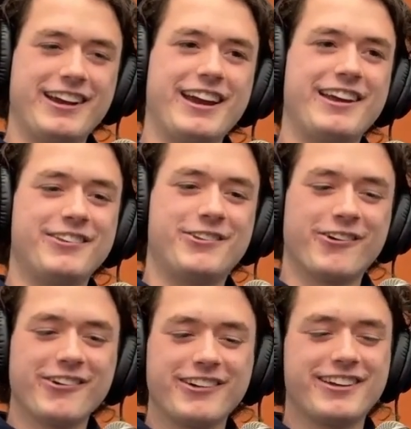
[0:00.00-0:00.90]
and
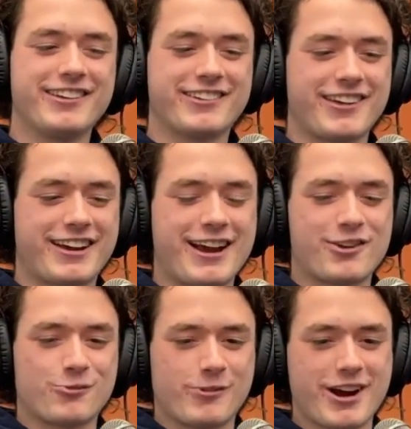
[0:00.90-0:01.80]
dirt is like
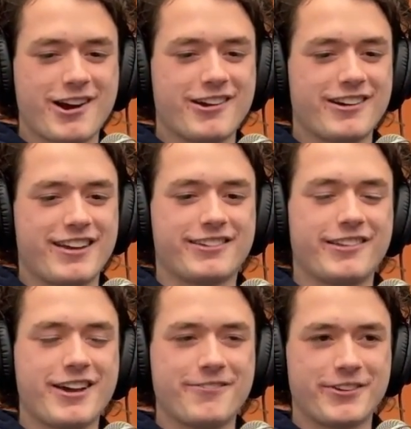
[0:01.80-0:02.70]
as rare as
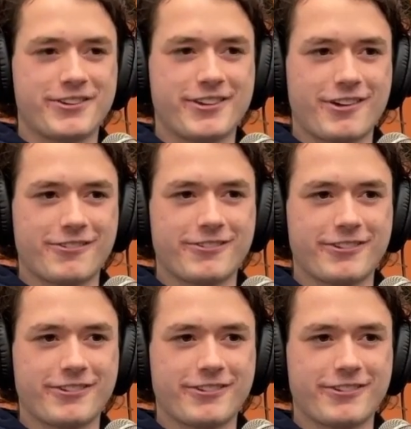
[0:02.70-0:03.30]
life itself.